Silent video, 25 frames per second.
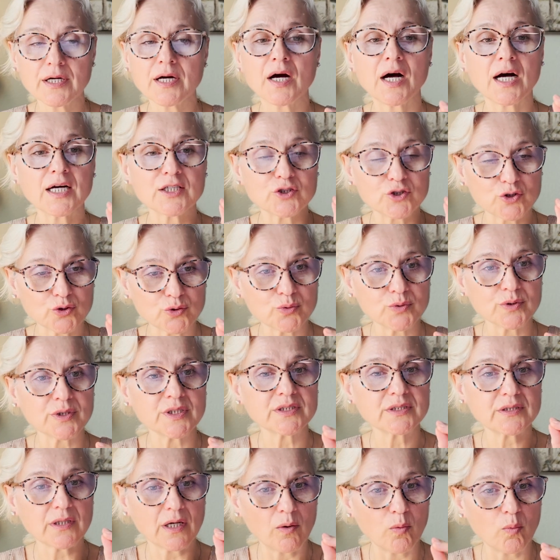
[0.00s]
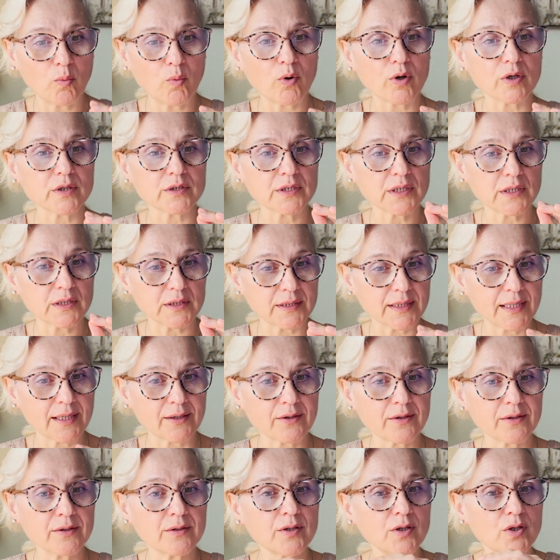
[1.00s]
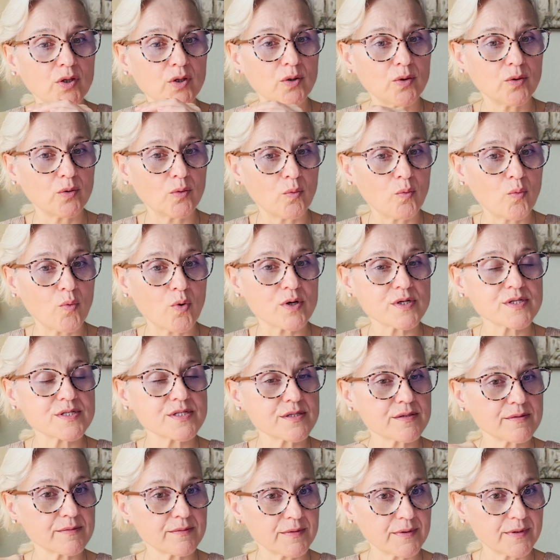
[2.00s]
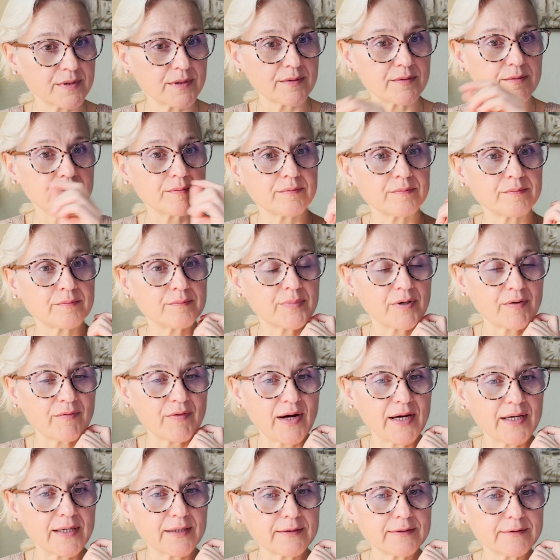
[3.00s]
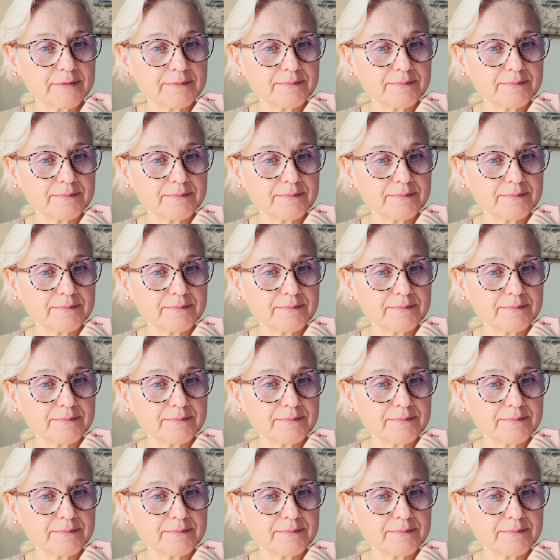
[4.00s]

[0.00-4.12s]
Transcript: as soon as award letter was provided.